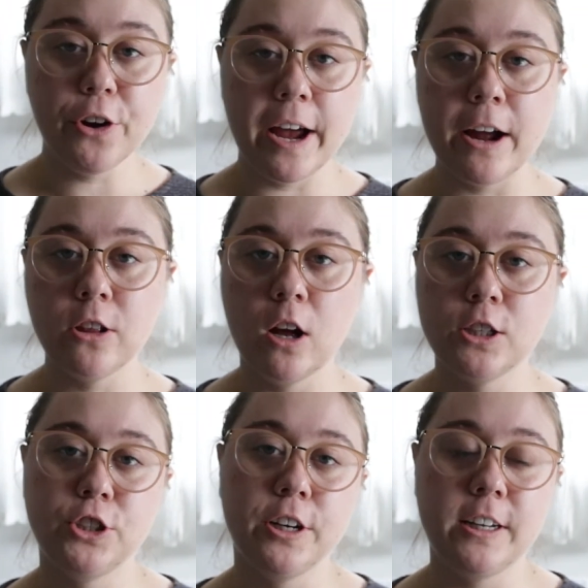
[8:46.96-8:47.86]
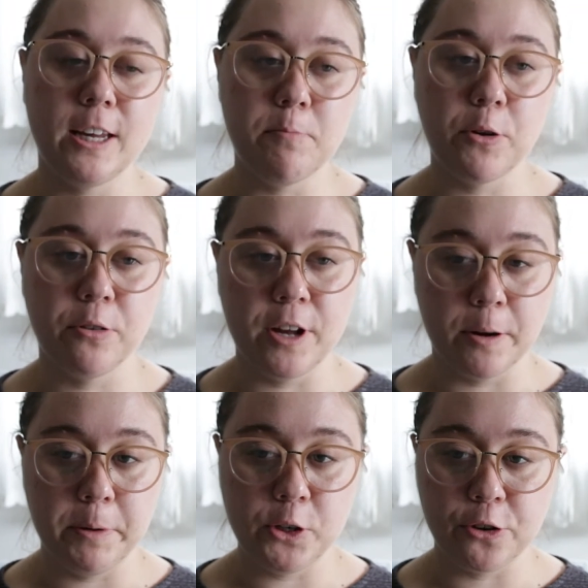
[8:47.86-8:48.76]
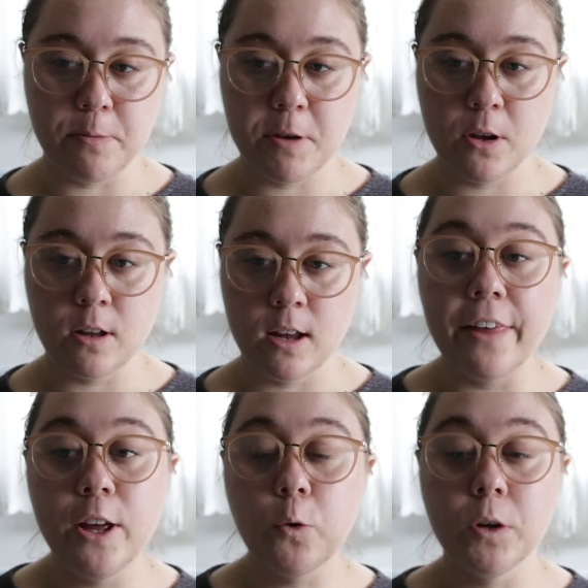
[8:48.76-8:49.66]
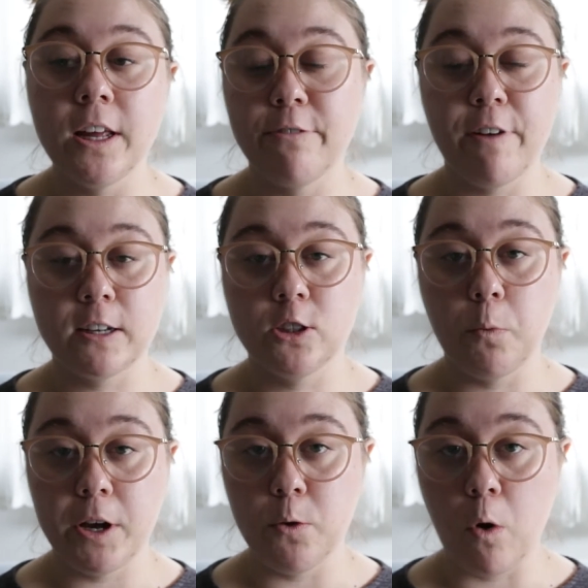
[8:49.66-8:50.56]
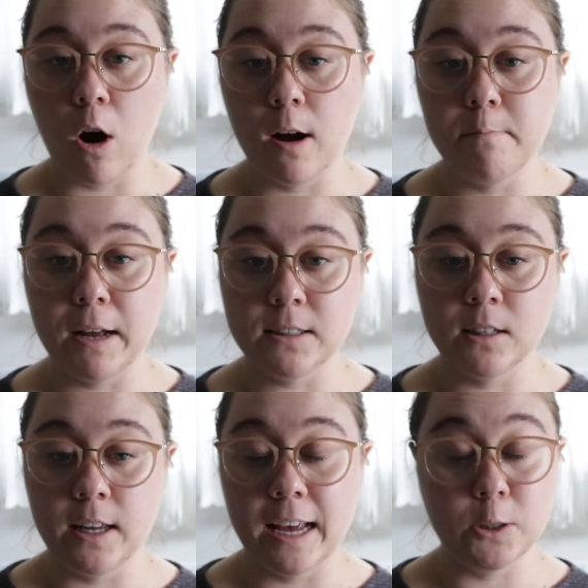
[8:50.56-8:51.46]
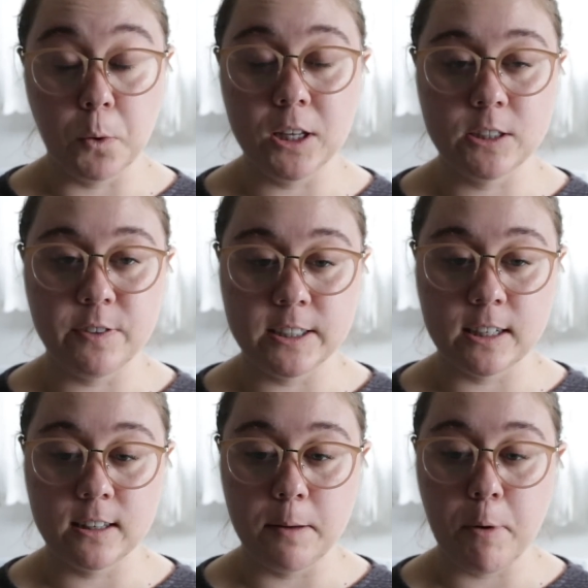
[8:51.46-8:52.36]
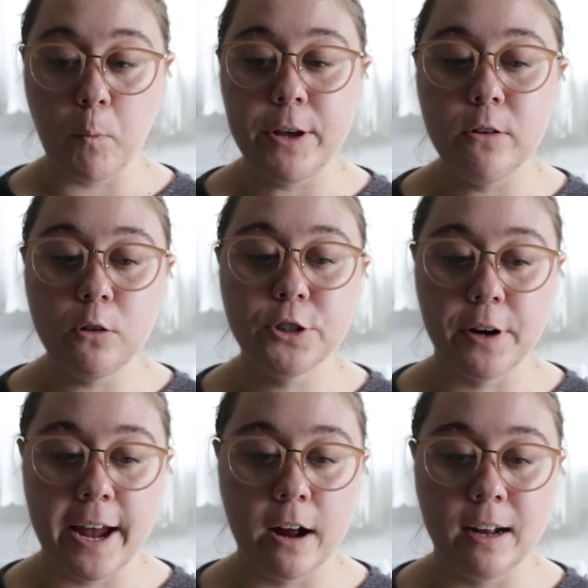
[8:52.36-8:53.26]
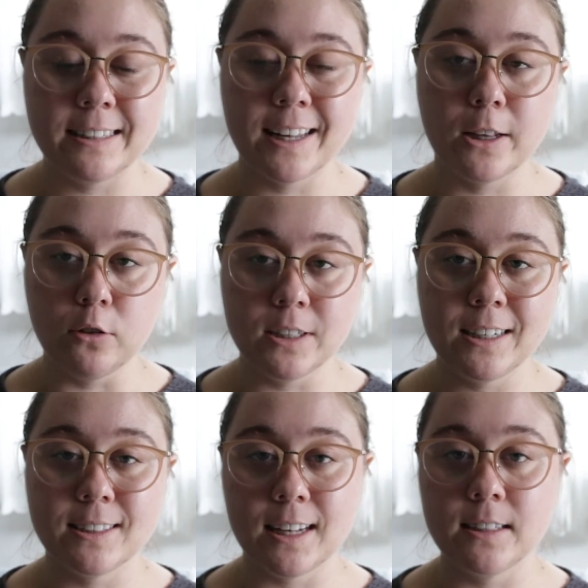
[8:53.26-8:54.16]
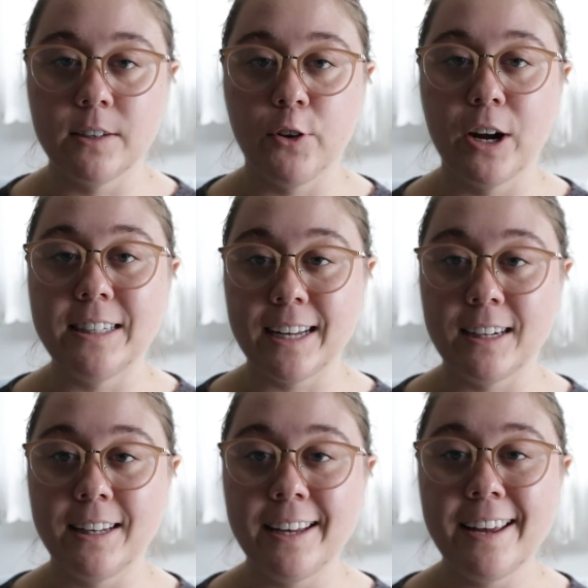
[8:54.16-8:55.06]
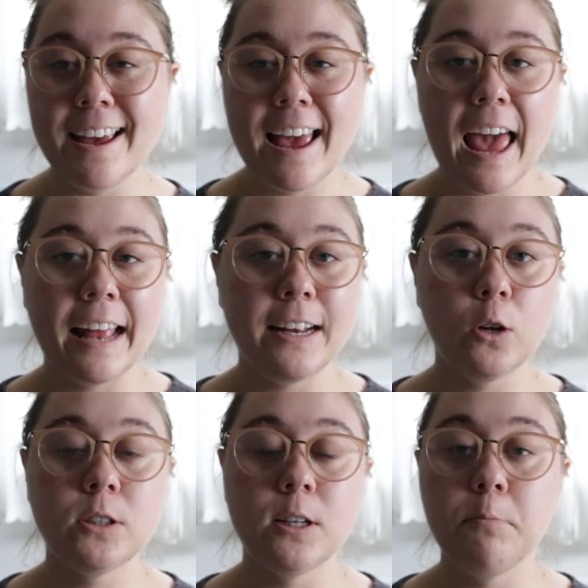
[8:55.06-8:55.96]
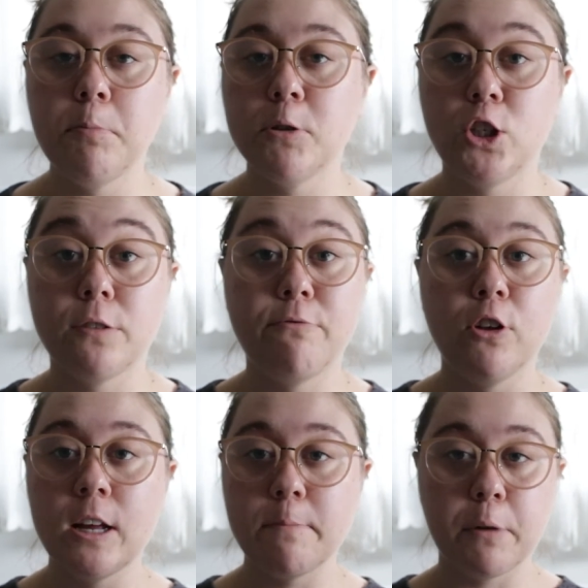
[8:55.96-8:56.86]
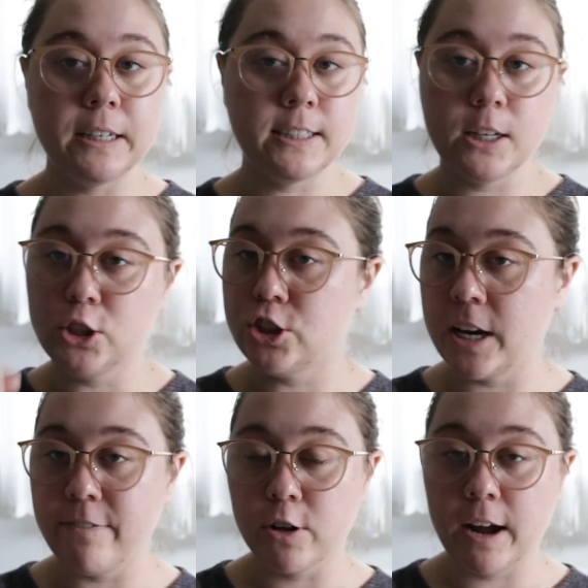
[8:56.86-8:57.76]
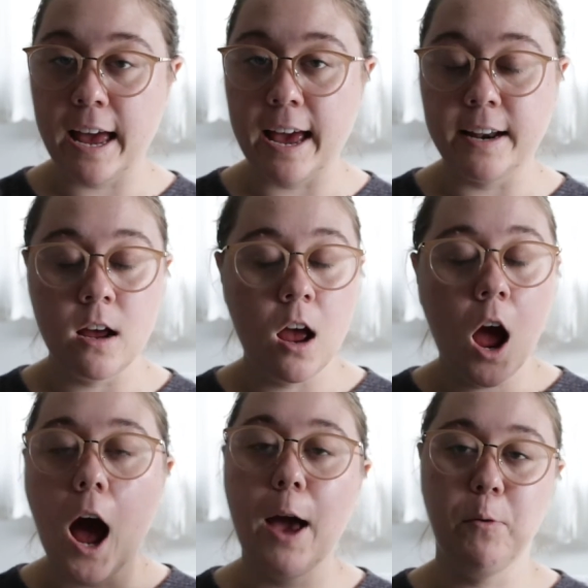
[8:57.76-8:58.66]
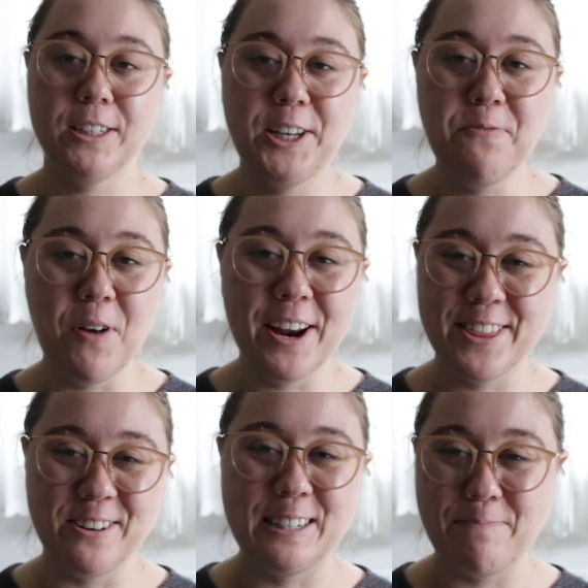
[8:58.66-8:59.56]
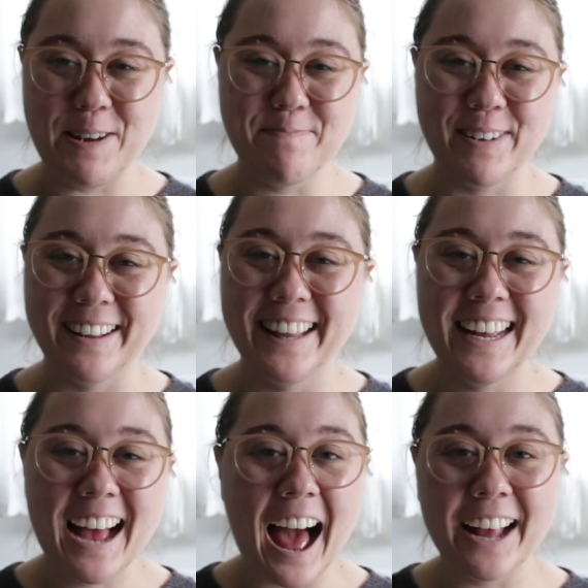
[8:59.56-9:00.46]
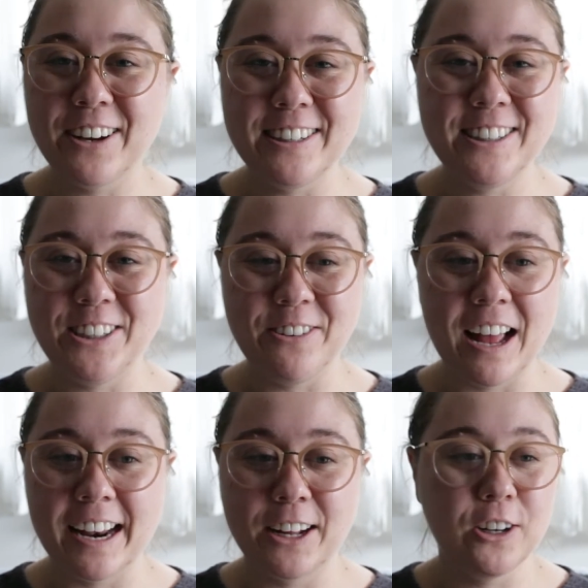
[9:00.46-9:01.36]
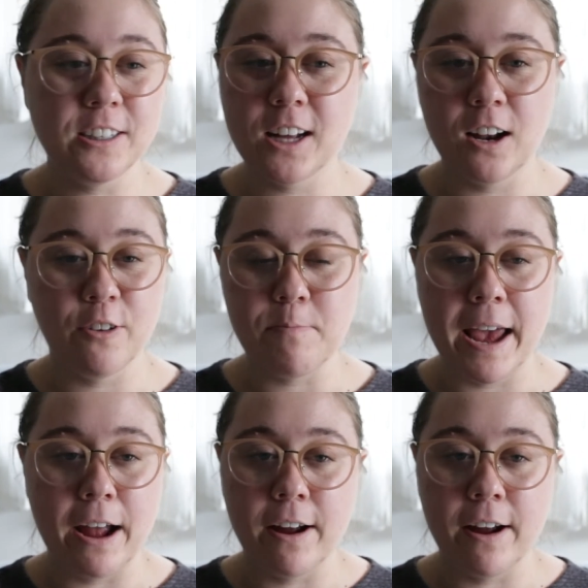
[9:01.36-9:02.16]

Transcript: Your hair loss during chemotherapy treatment, I think really affects the way you are mentally as well as physically. But when you lose your hair, it's like losing a sense of your identity. And I know some people just fully embrace it and shave their head. I wasn't one of those people. I couldn't do that. I couldn't cut off my hair.